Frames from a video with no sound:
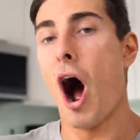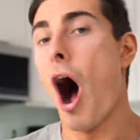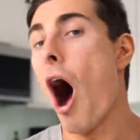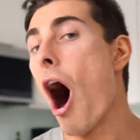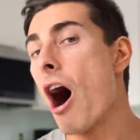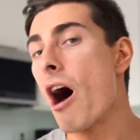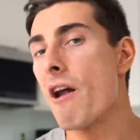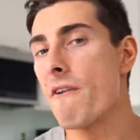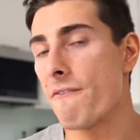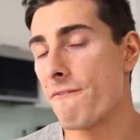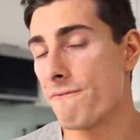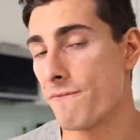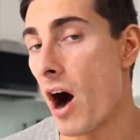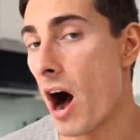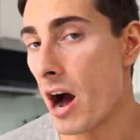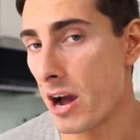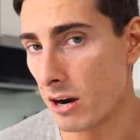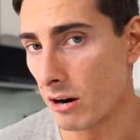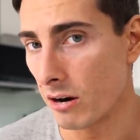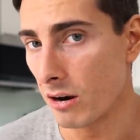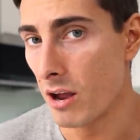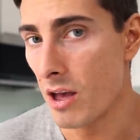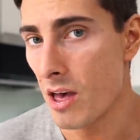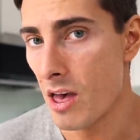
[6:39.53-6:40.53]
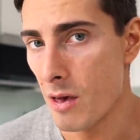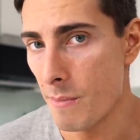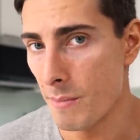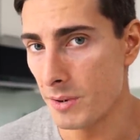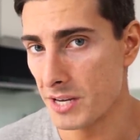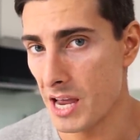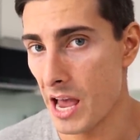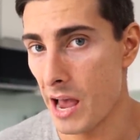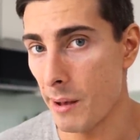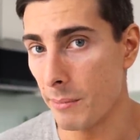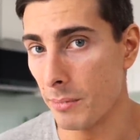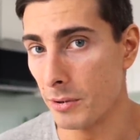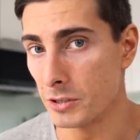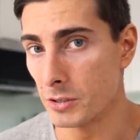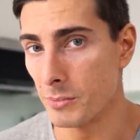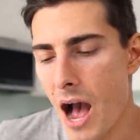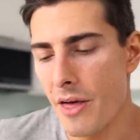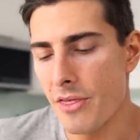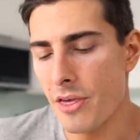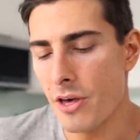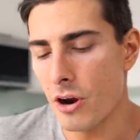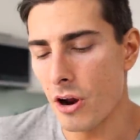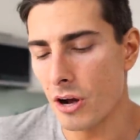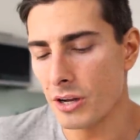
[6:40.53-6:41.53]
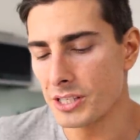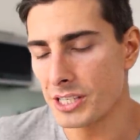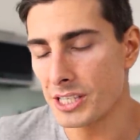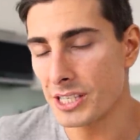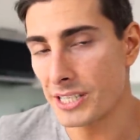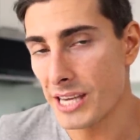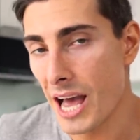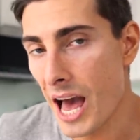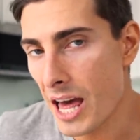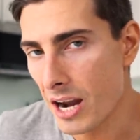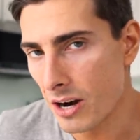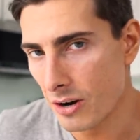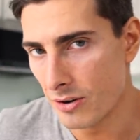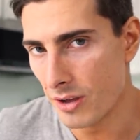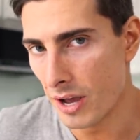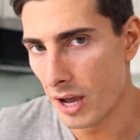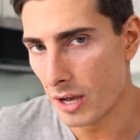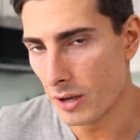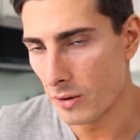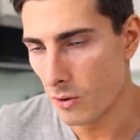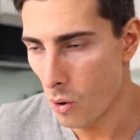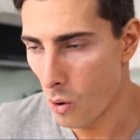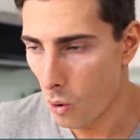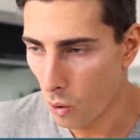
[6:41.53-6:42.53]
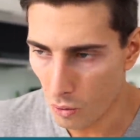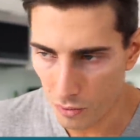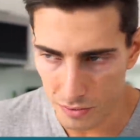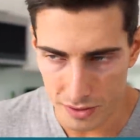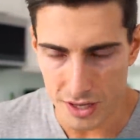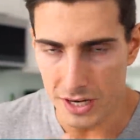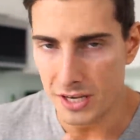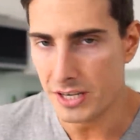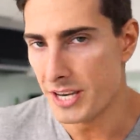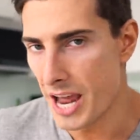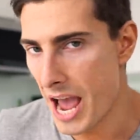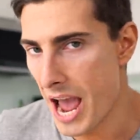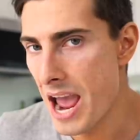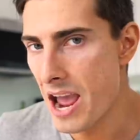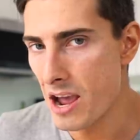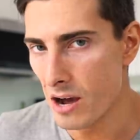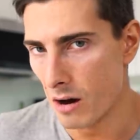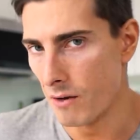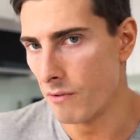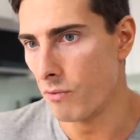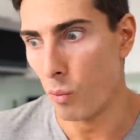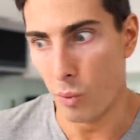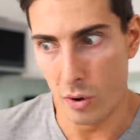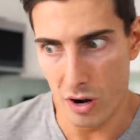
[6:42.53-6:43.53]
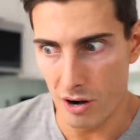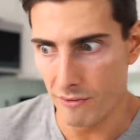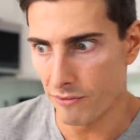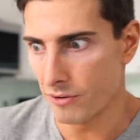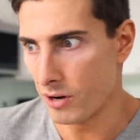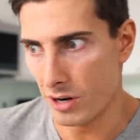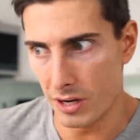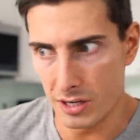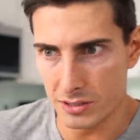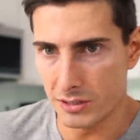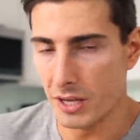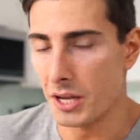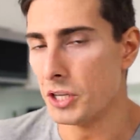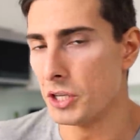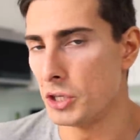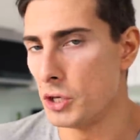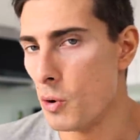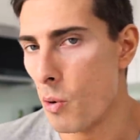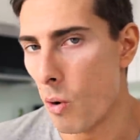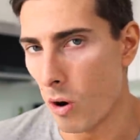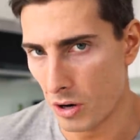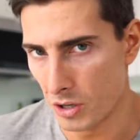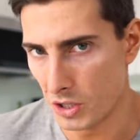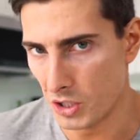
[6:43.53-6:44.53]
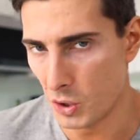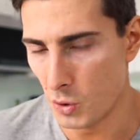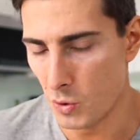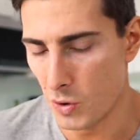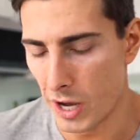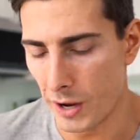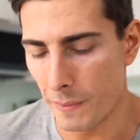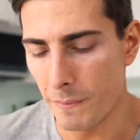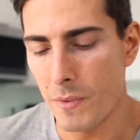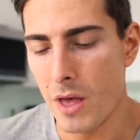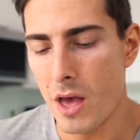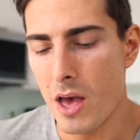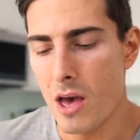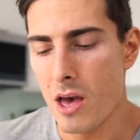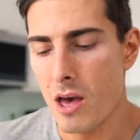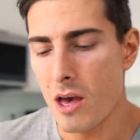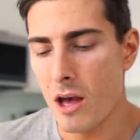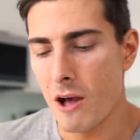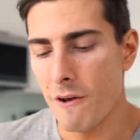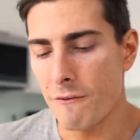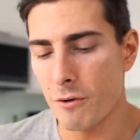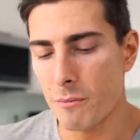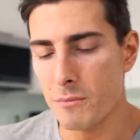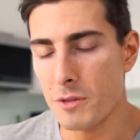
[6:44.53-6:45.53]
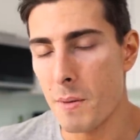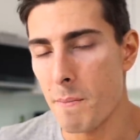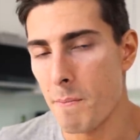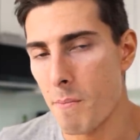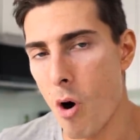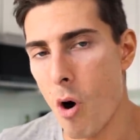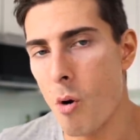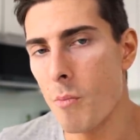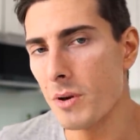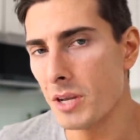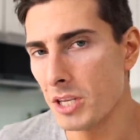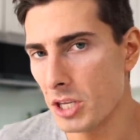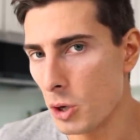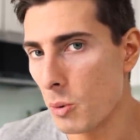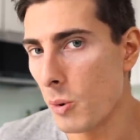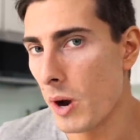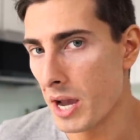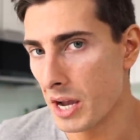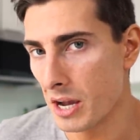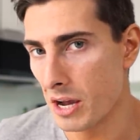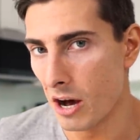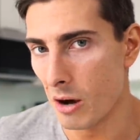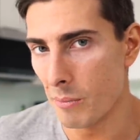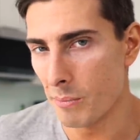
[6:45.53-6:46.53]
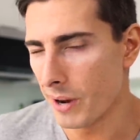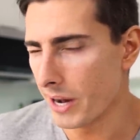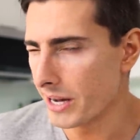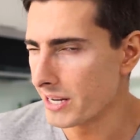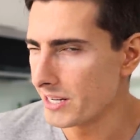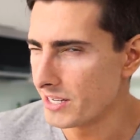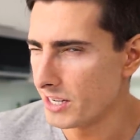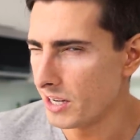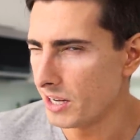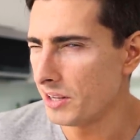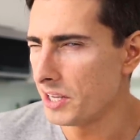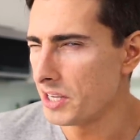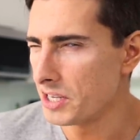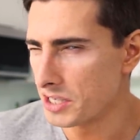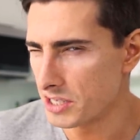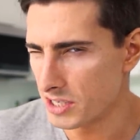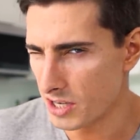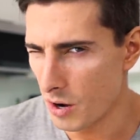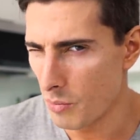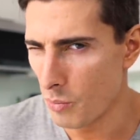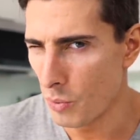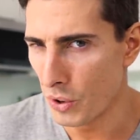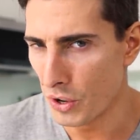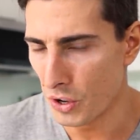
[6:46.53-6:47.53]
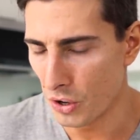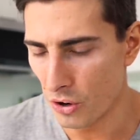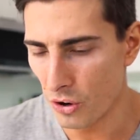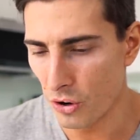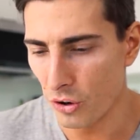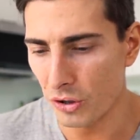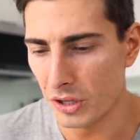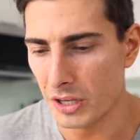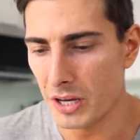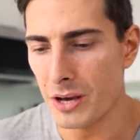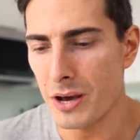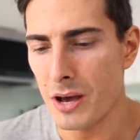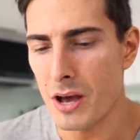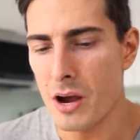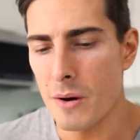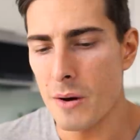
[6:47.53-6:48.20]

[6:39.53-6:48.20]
on fire metabolism. And then on Saturday, or the day of whatever it is that you are doing, from the moment you wake up, ideally somewhat early,